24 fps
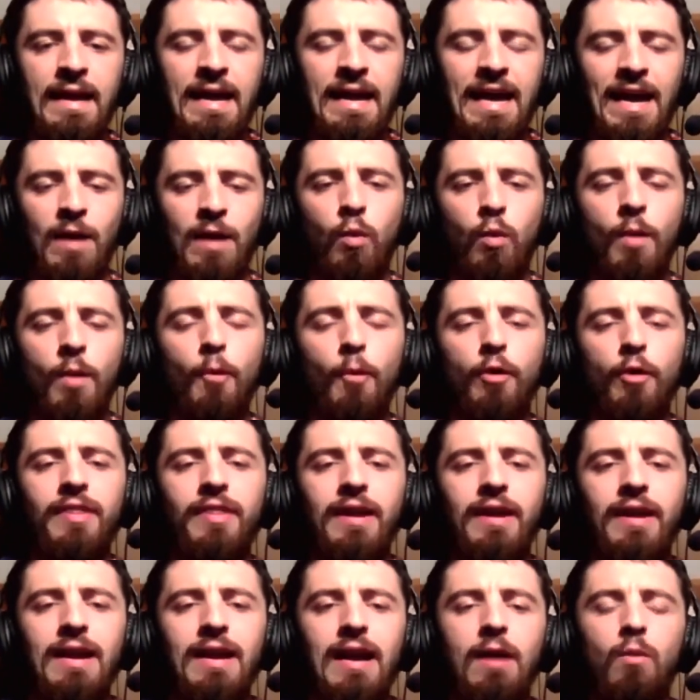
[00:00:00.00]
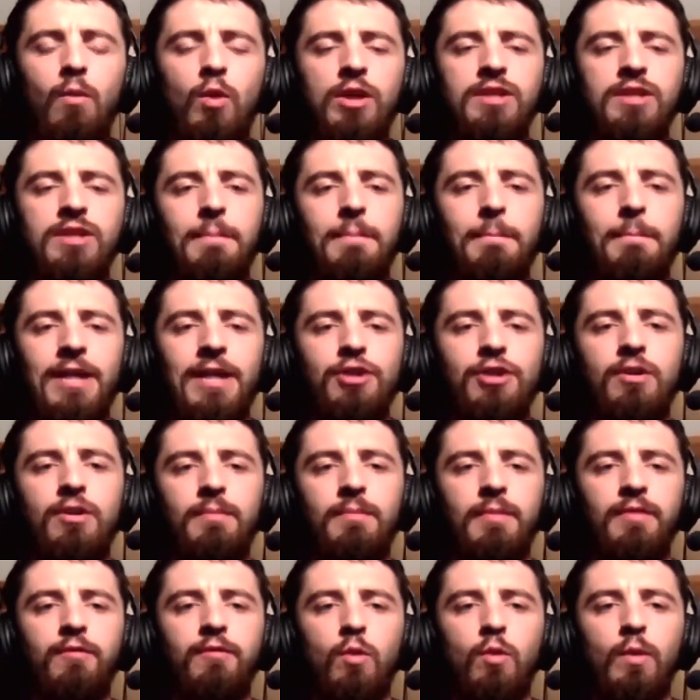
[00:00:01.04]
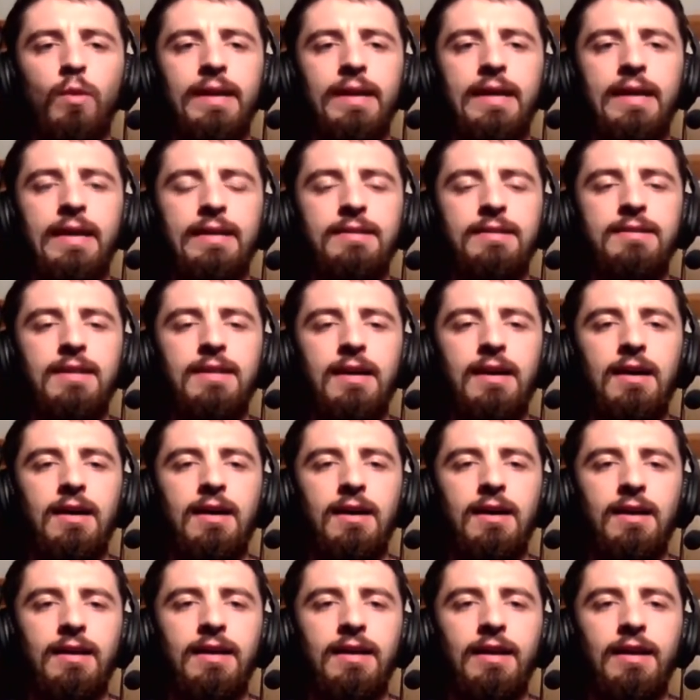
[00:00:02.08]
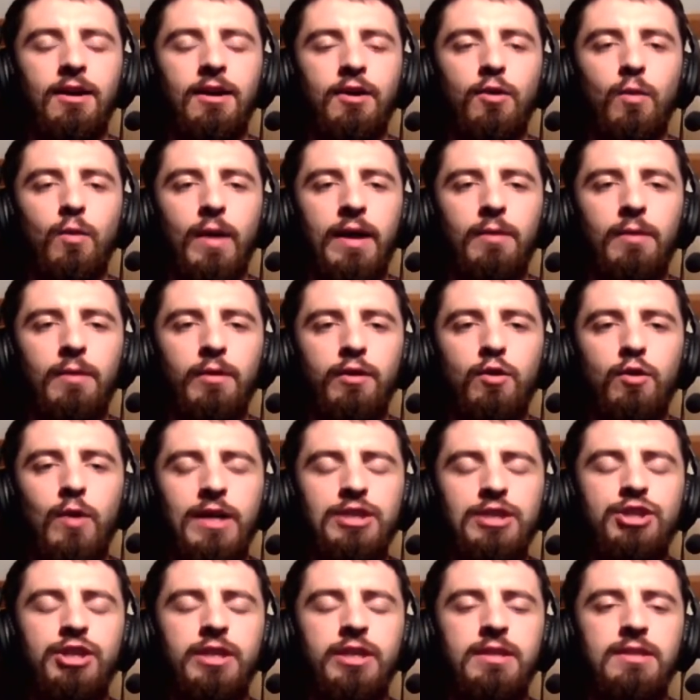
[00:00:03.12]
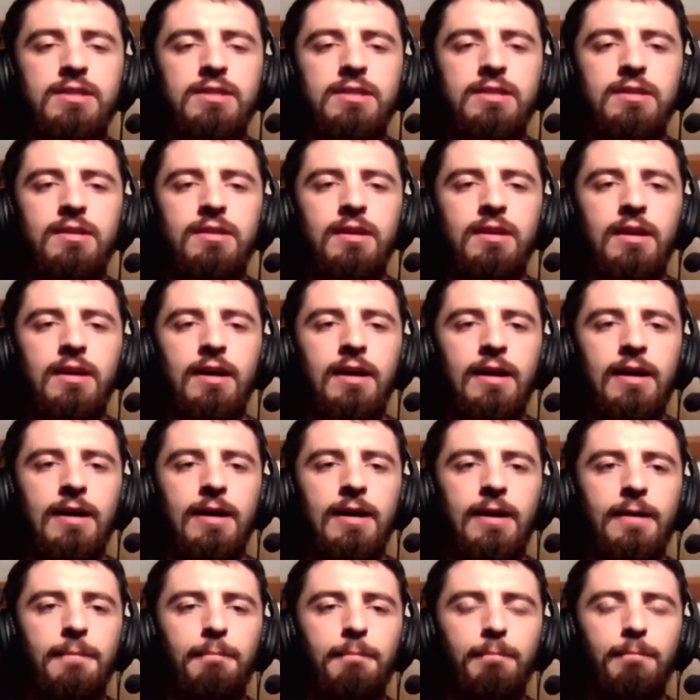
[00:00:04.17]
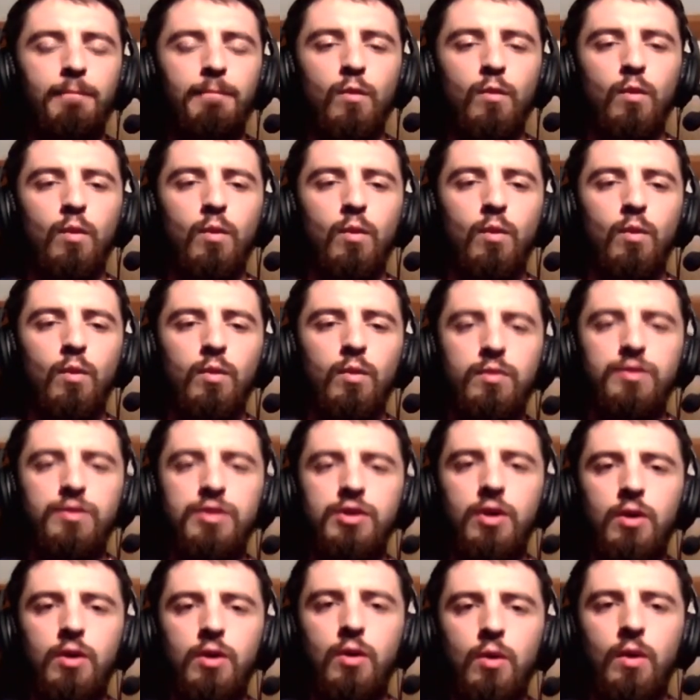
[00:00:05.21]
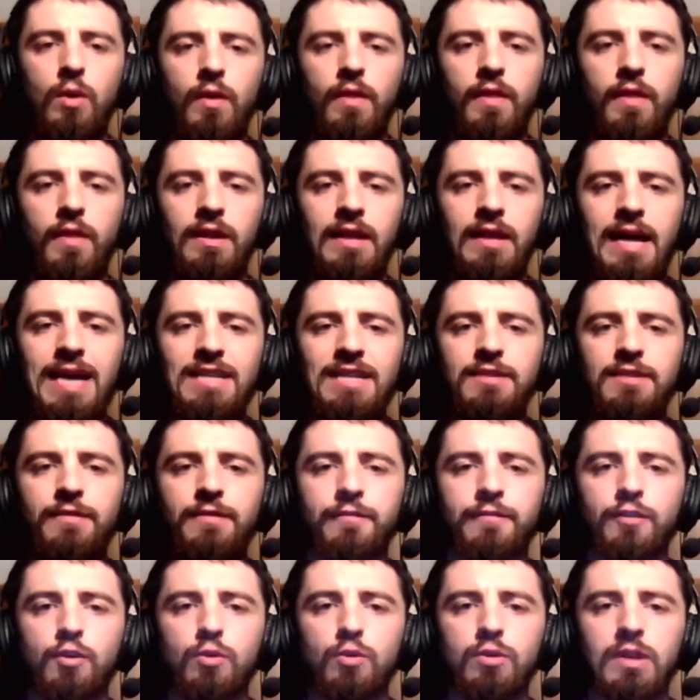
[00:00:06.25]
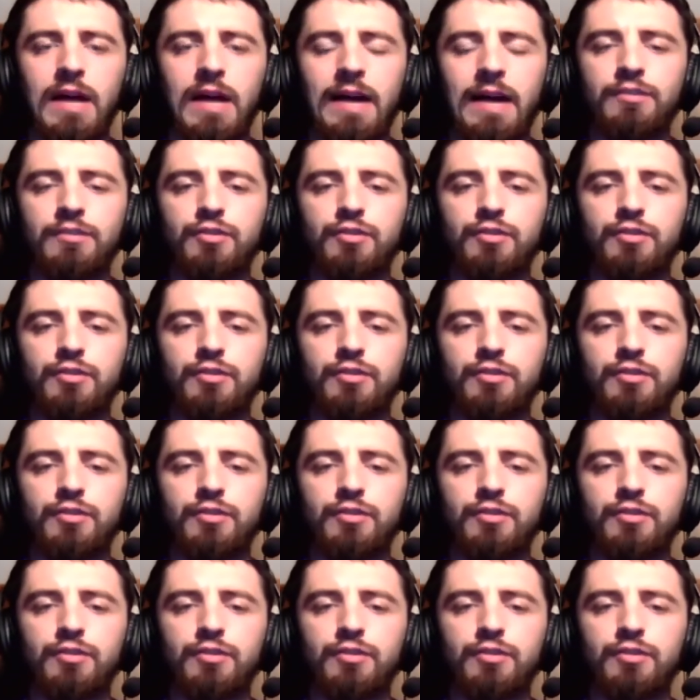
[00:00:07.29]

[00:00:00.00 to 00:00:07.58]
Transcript: And one more thing I want to mention before we get underway with questions. So the last few live